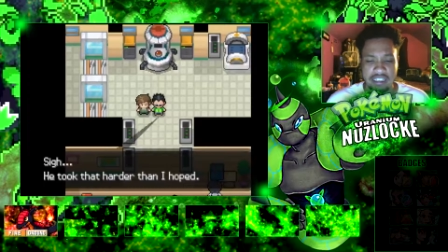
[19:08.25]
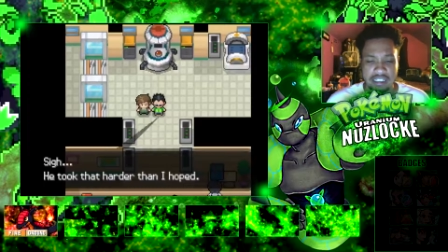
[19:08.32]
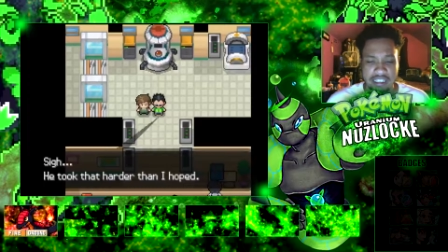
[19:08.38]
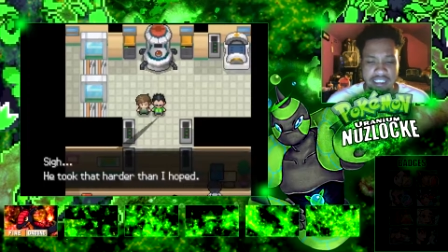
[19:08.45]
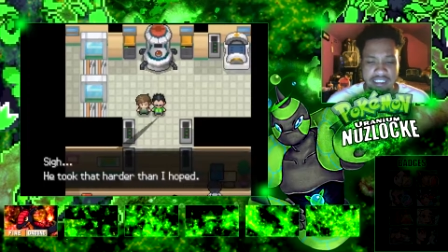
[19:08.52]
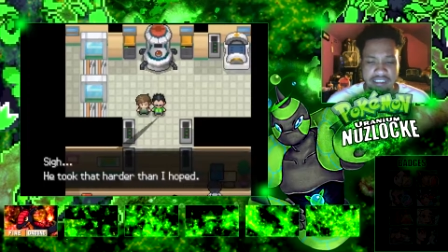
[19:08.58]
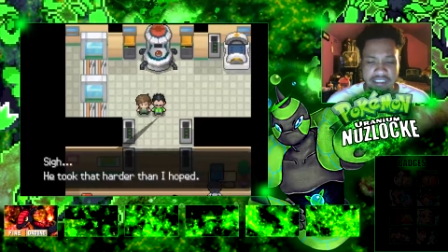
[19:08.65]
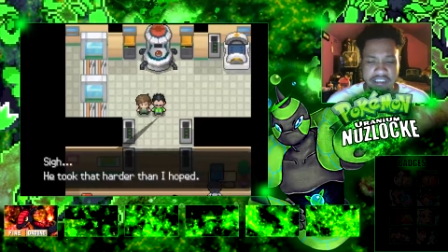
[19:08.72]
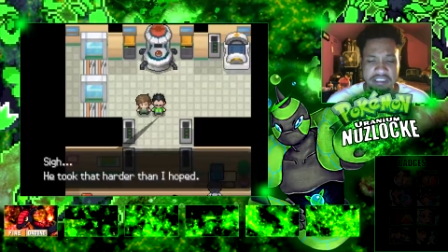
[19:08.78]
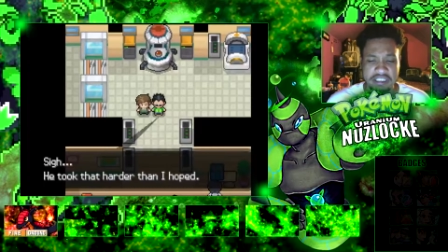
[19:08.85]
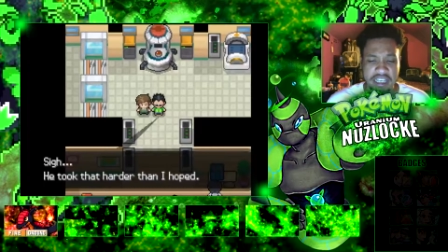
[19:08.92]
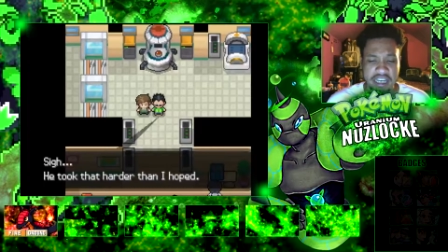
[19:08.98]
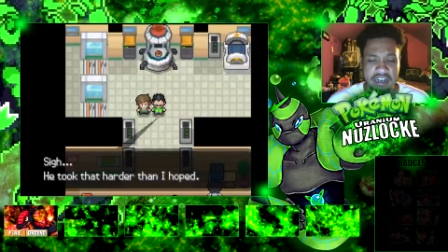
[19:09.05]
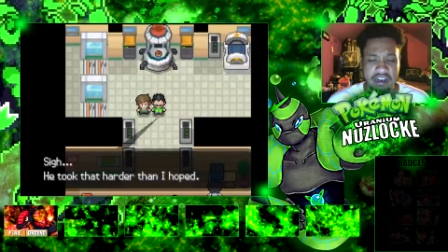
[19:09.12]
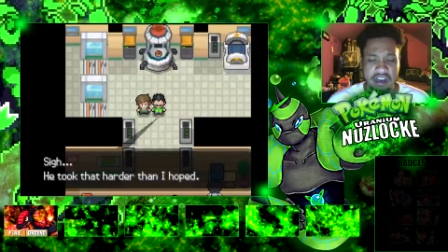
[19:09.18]
he took
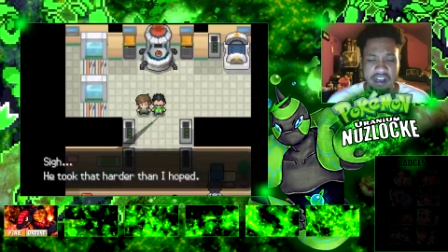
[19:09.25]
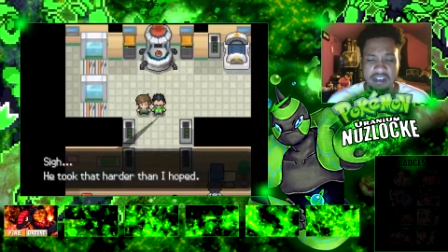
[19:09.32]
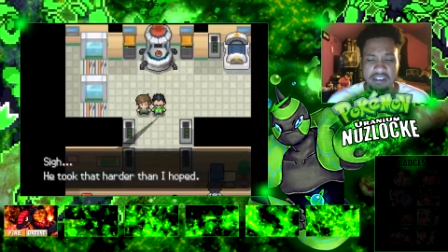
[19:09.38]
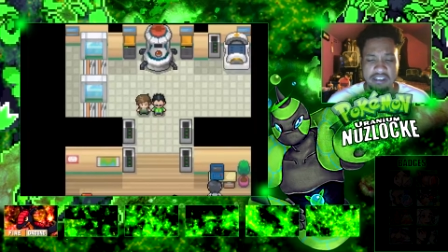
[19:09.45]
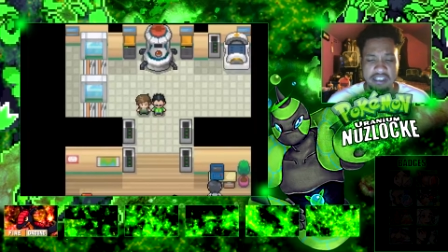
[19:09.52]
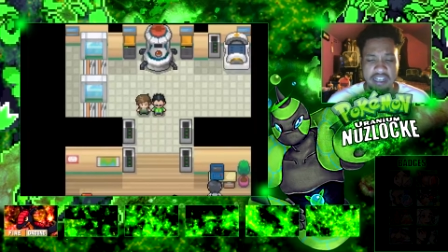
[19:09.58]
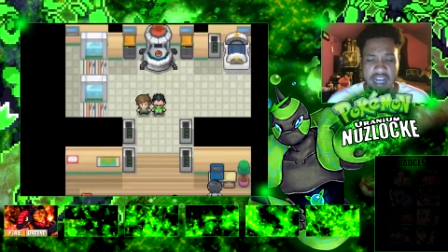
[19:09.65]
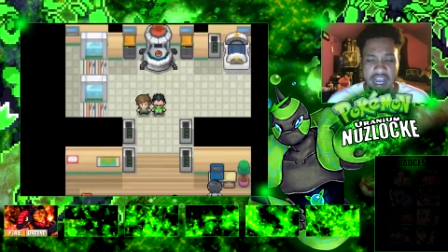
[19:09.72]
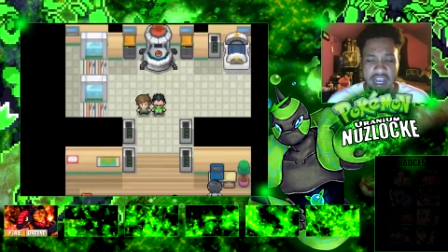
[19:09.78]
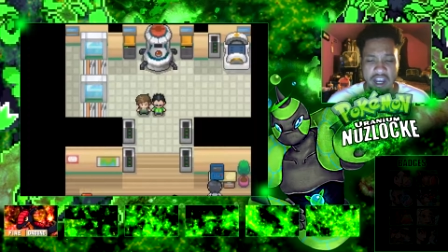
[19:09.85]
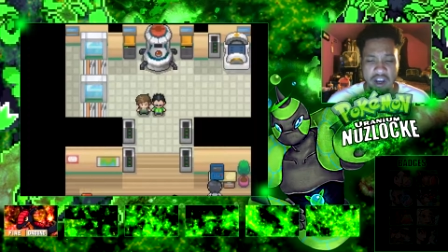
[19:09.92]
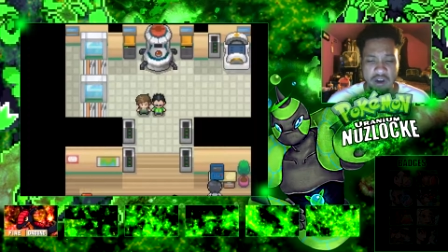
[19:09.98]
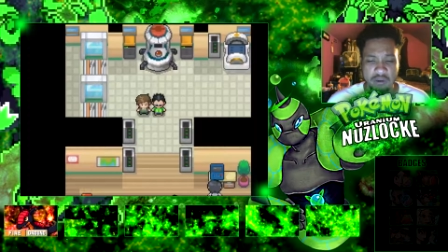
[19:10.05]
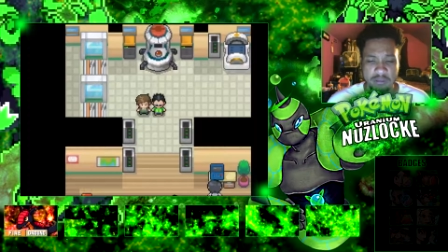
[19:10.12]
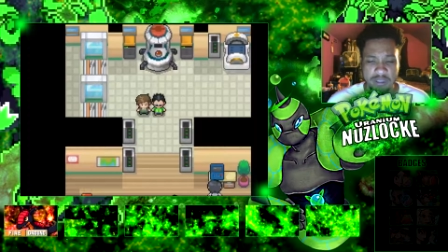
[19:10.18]
that harder than I hoped.